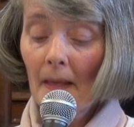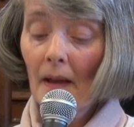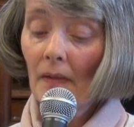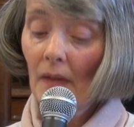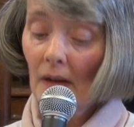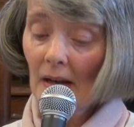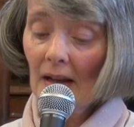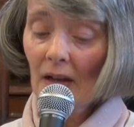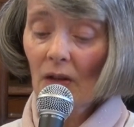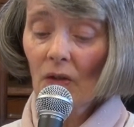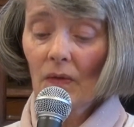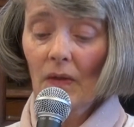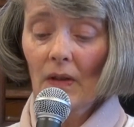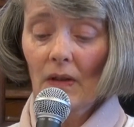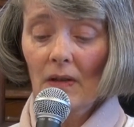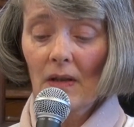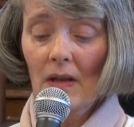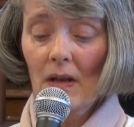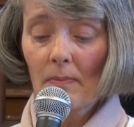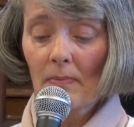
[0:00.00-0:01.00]
The next
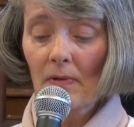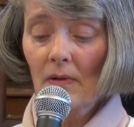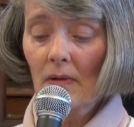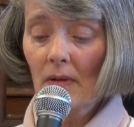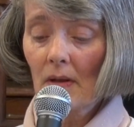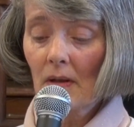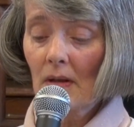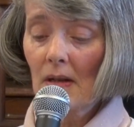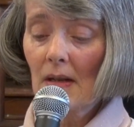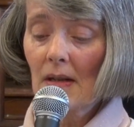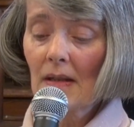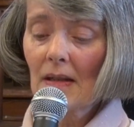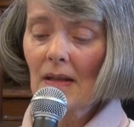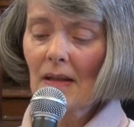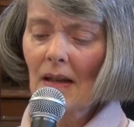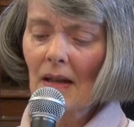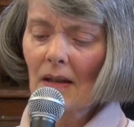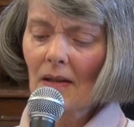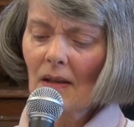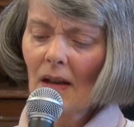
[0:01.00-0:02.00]
verse, Hebrews
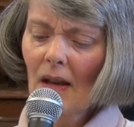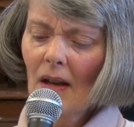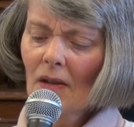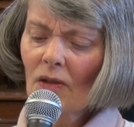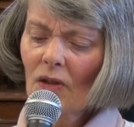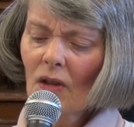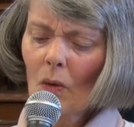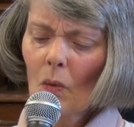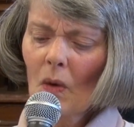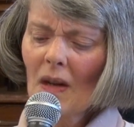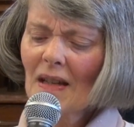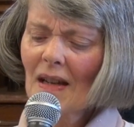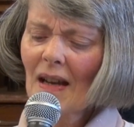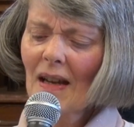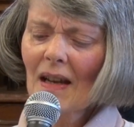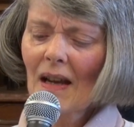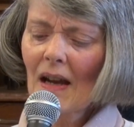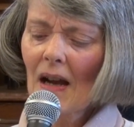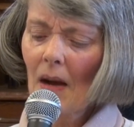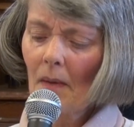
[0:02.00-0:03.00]
13:6. So we
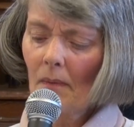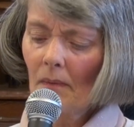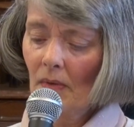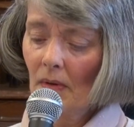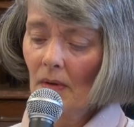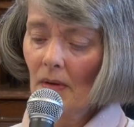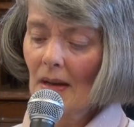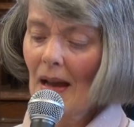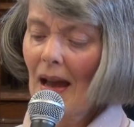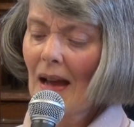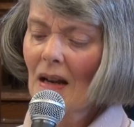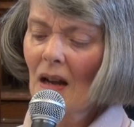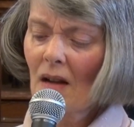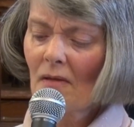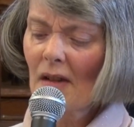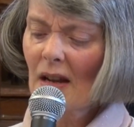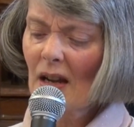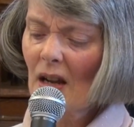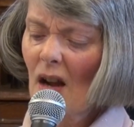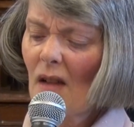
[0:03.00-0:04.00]
take comfort and
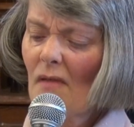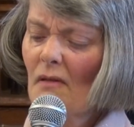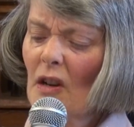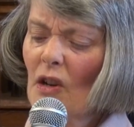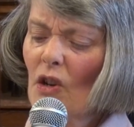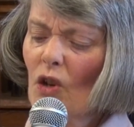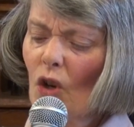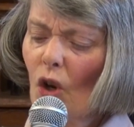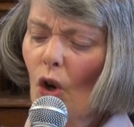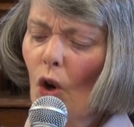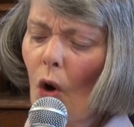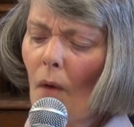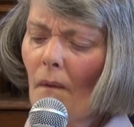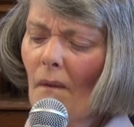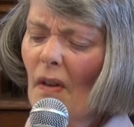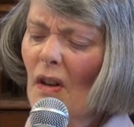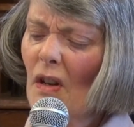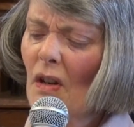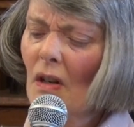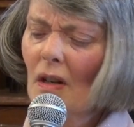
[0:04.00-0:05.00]
are encouraged and
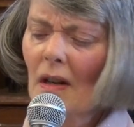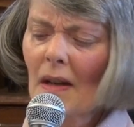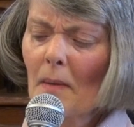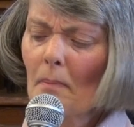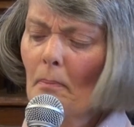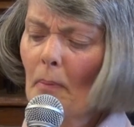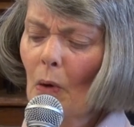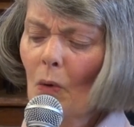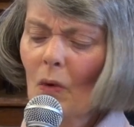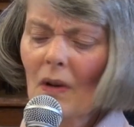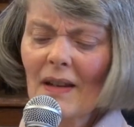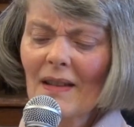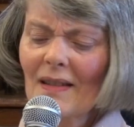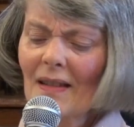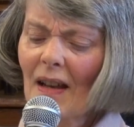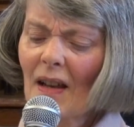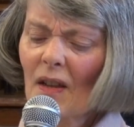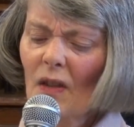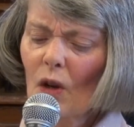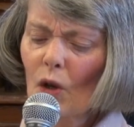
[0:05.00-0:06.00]
confidently and boldly
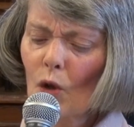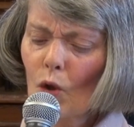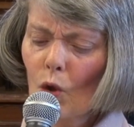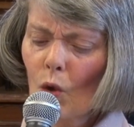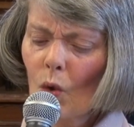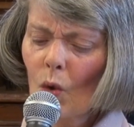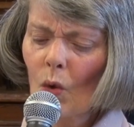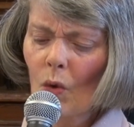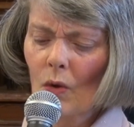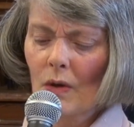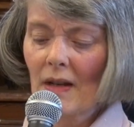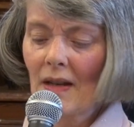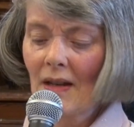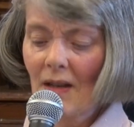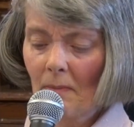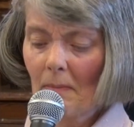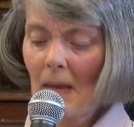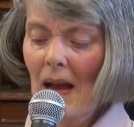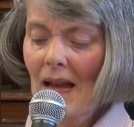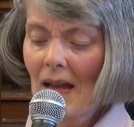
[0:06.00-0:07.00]
say, the Lord
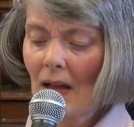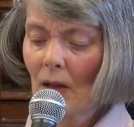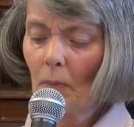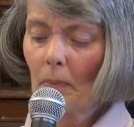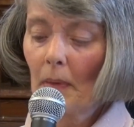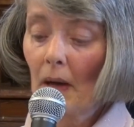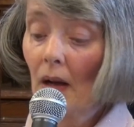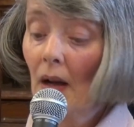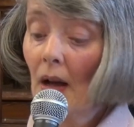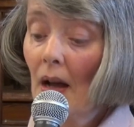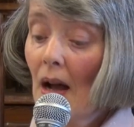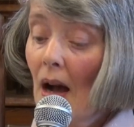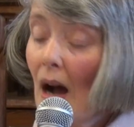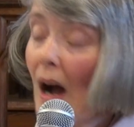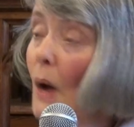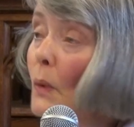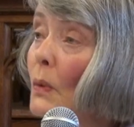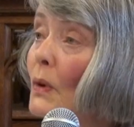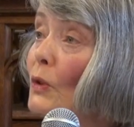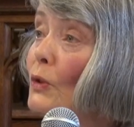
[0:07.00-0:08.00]
is my helper.
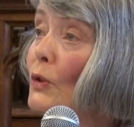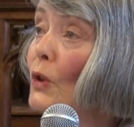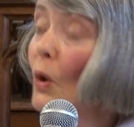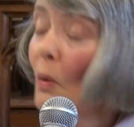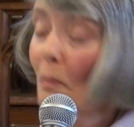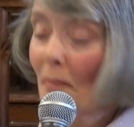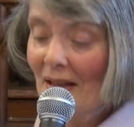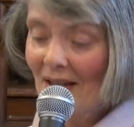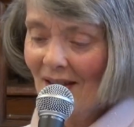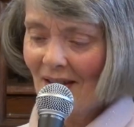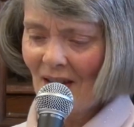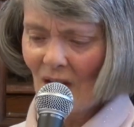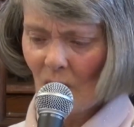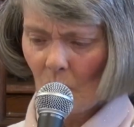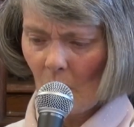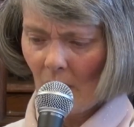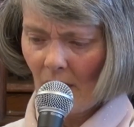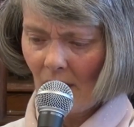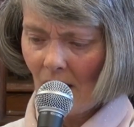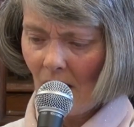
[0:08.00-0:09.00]
I will not be seized
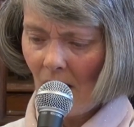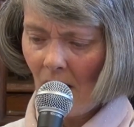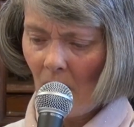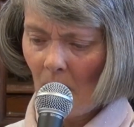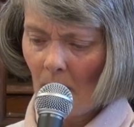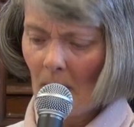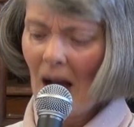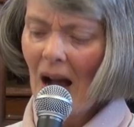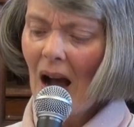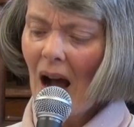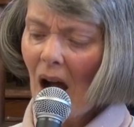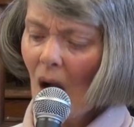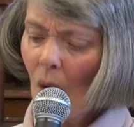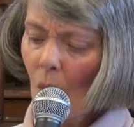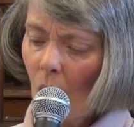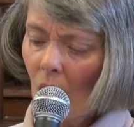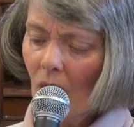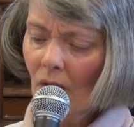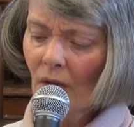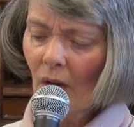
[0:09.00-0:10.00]
with alarm. I
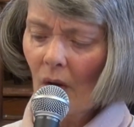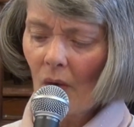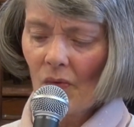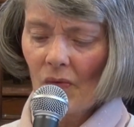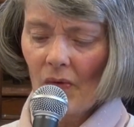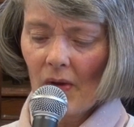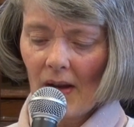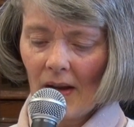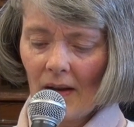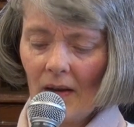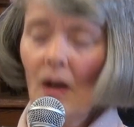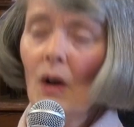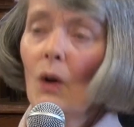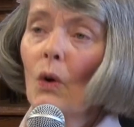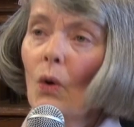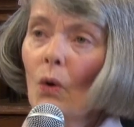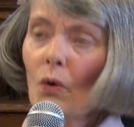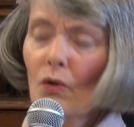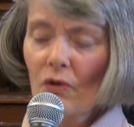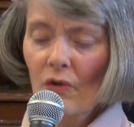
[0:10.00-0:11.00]
will not fear
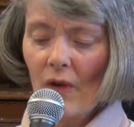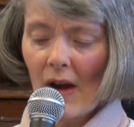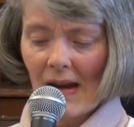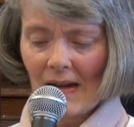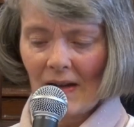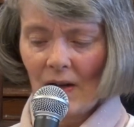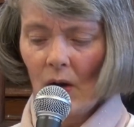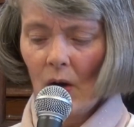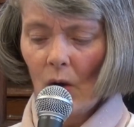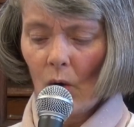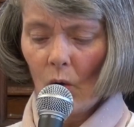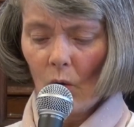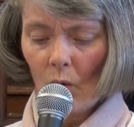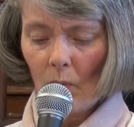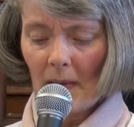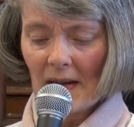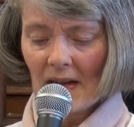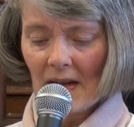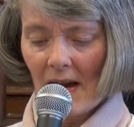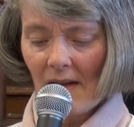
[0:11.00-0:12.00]
or dread or
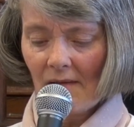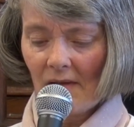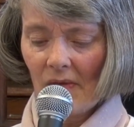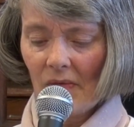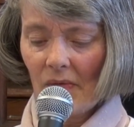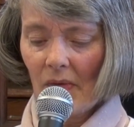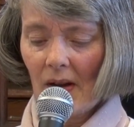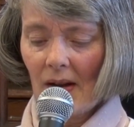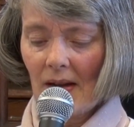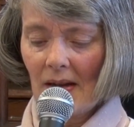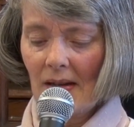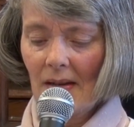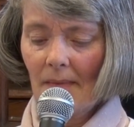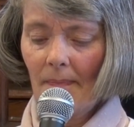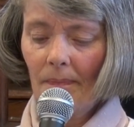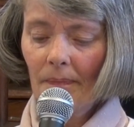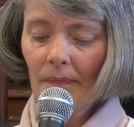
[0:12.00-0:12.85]
be terrified.